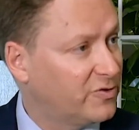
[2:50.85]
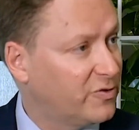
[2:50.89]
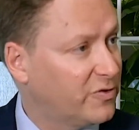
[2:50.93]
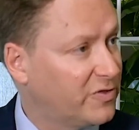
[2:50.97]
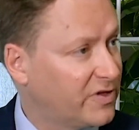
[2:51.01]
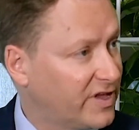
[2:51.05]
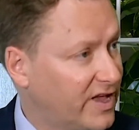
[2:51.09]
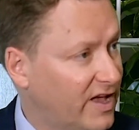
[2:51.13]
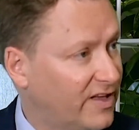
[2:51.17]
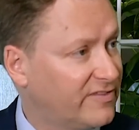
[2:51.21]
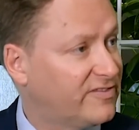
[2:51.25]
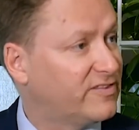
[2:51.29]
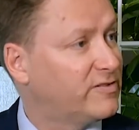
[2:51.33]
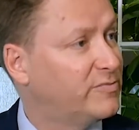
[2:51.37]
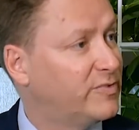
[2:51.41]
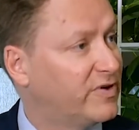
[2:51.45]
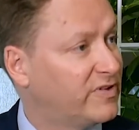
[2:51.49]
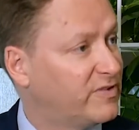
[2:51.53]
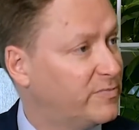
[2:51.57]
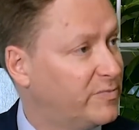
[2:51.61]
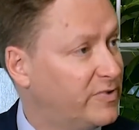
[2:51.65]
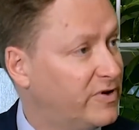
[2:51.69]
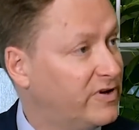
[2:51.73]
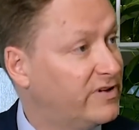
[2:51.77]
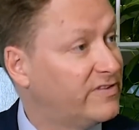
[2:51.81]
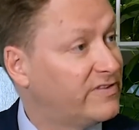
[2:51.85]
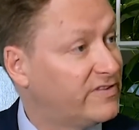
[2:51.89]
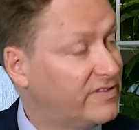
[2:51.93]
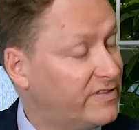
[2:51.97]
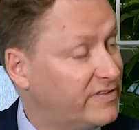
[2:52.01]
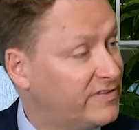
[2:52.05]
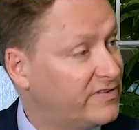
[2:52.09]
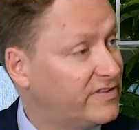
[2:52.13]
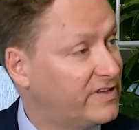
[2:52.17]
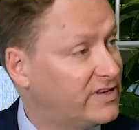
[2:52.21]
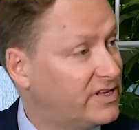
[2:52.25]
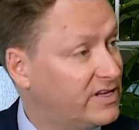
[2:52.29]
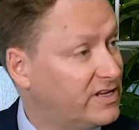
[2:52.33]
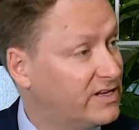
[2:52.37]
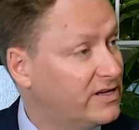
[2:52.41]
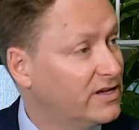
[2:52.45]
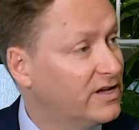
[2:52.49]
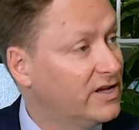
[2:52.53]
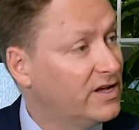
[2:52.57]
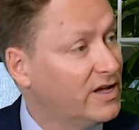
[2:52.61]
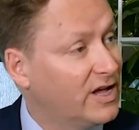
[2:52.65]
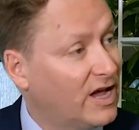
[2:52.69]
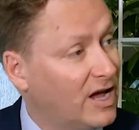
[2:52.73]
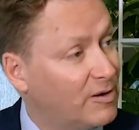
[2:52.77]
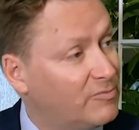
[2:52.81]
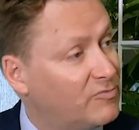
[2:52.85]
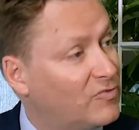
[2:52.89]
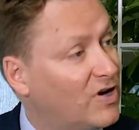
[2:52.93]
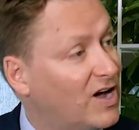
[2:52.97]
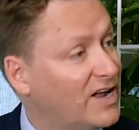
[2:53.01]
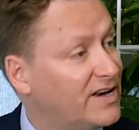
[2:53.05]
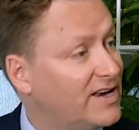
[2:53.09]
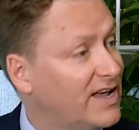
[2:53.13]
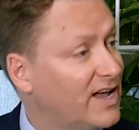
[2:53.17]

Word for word: or the customer experience in the city um, right